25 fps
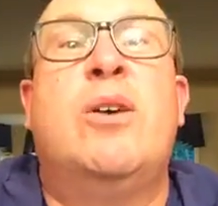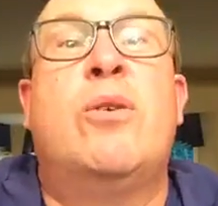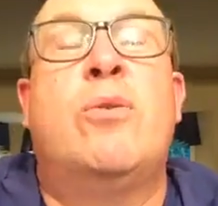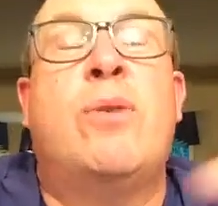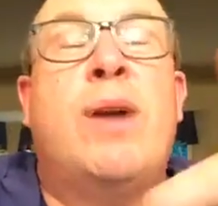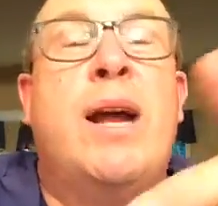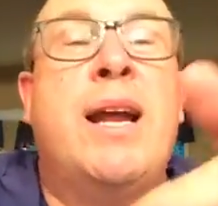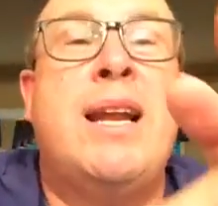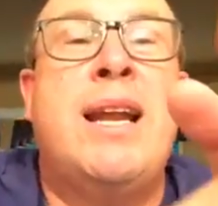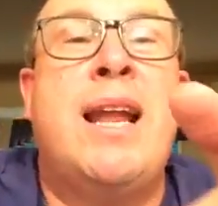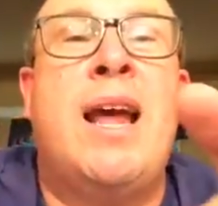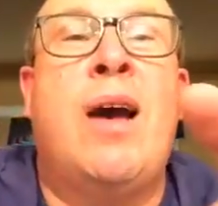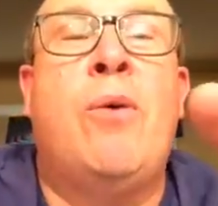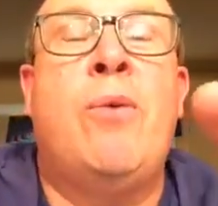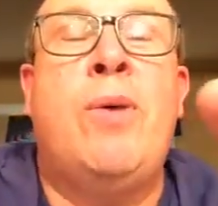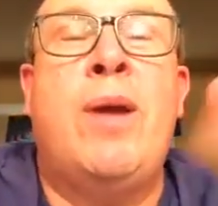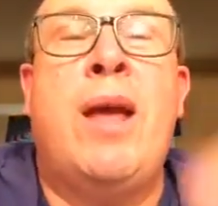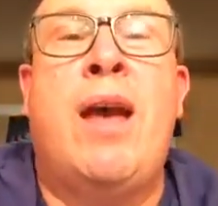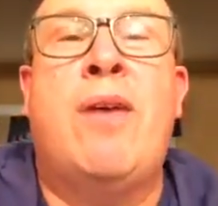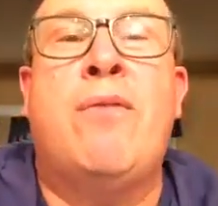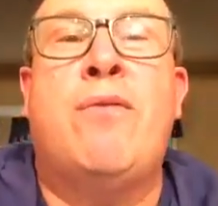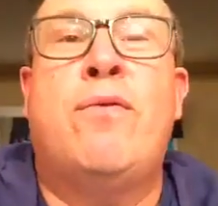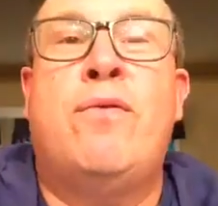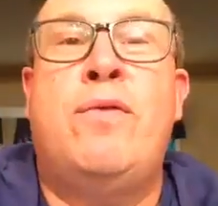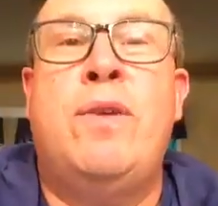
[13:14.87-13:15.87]
right now we
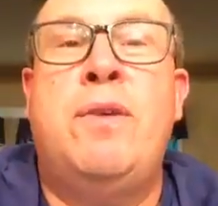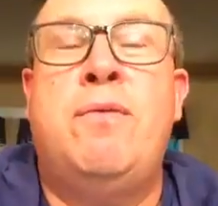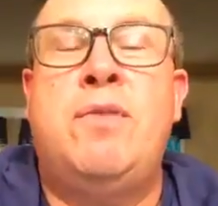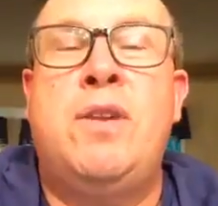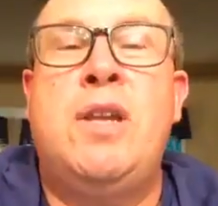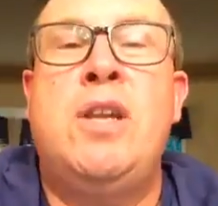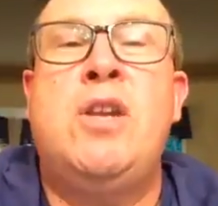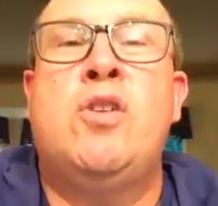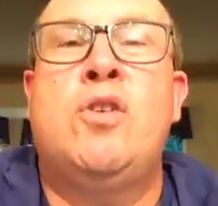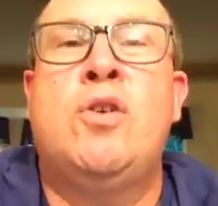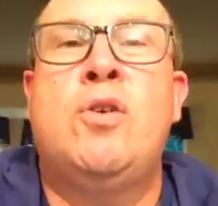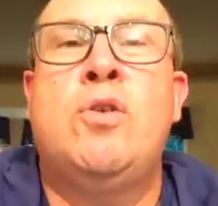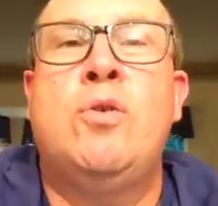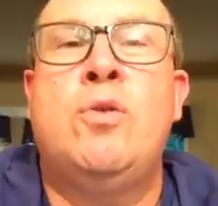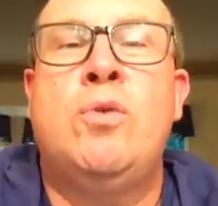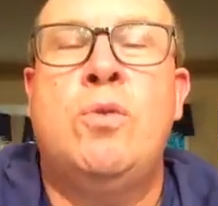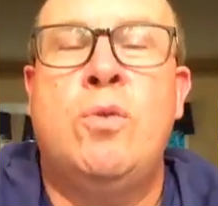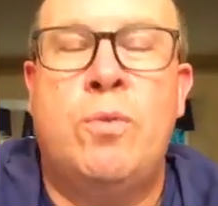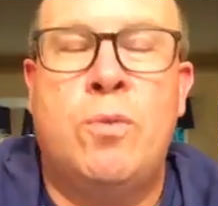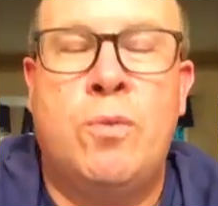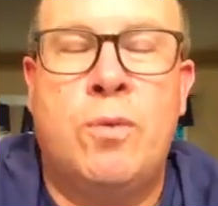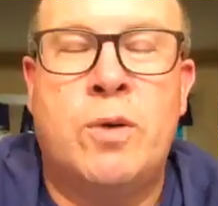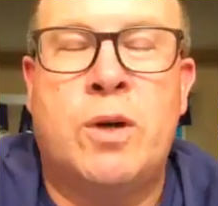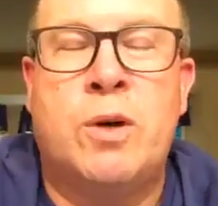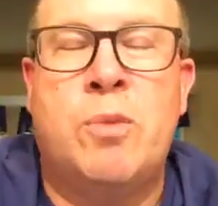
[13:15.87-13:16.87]
have
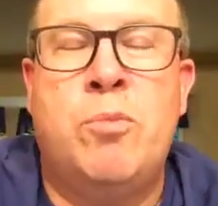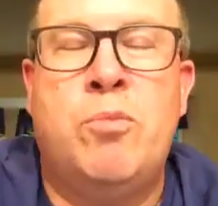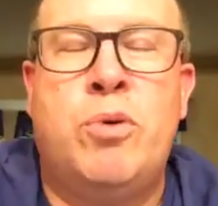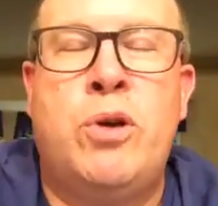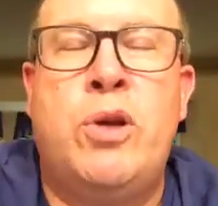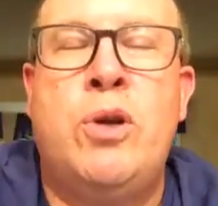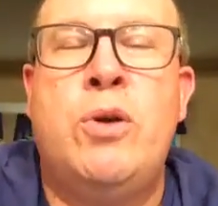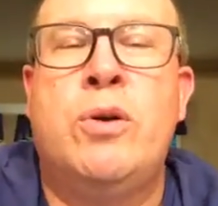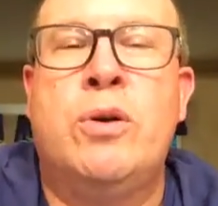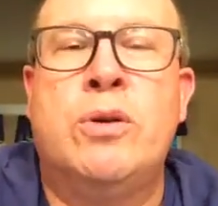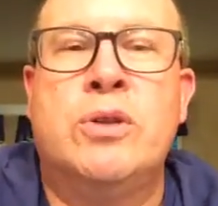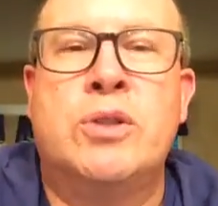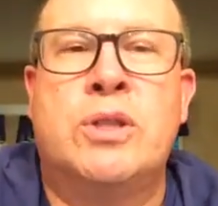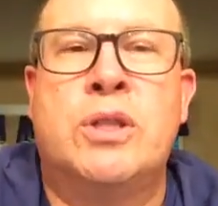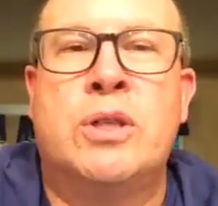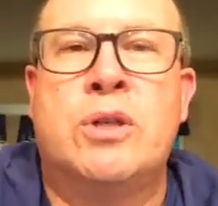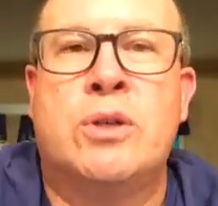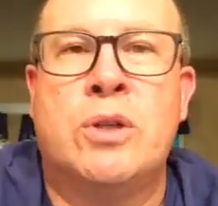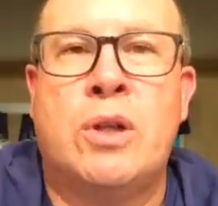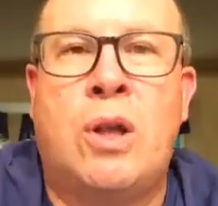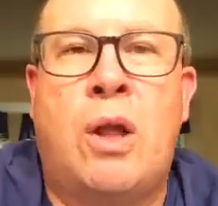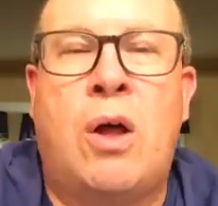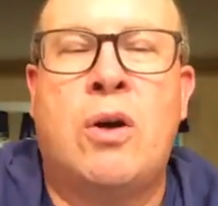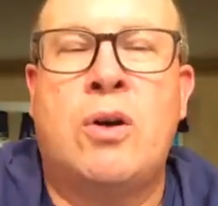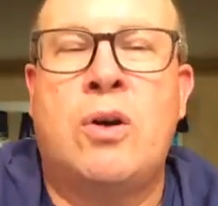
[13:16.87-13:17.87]
52 computers that are
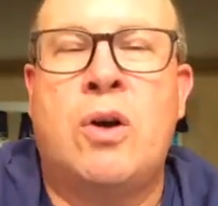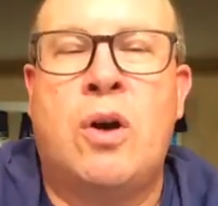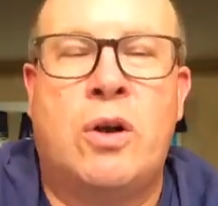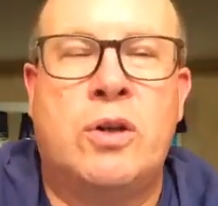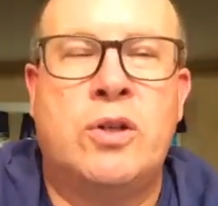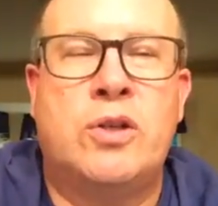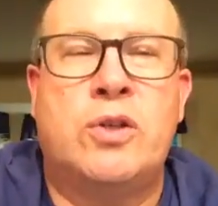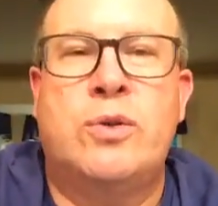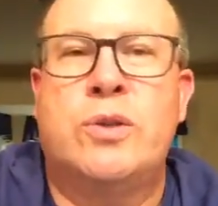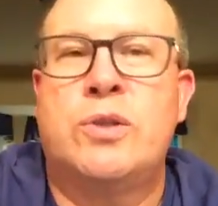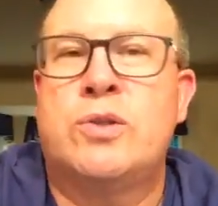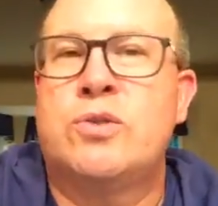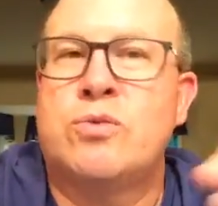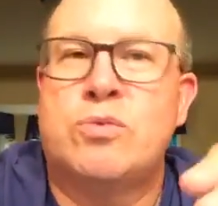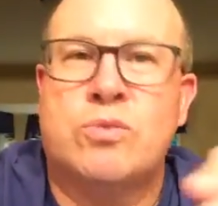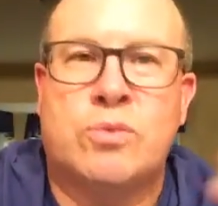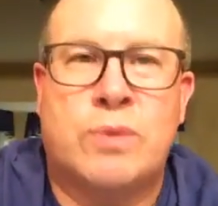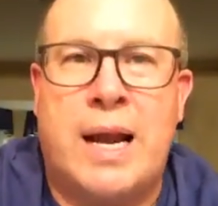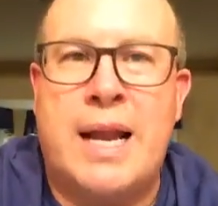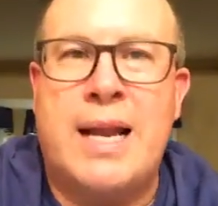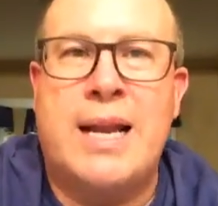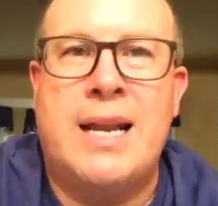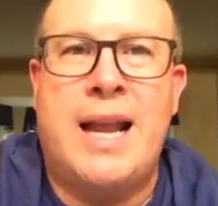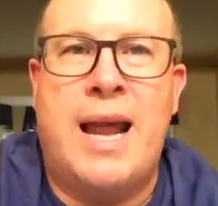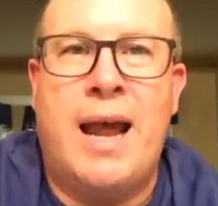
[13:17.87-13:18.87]
logged on to us
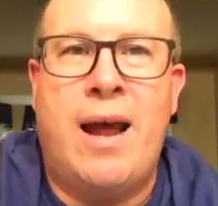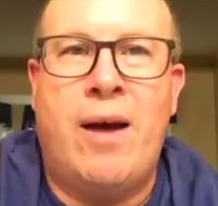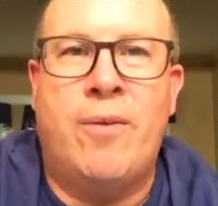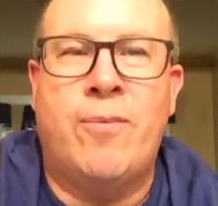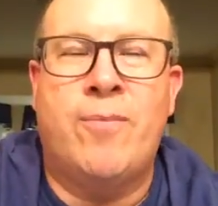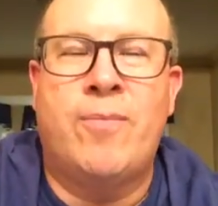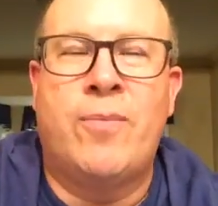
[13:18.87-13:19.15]
right now.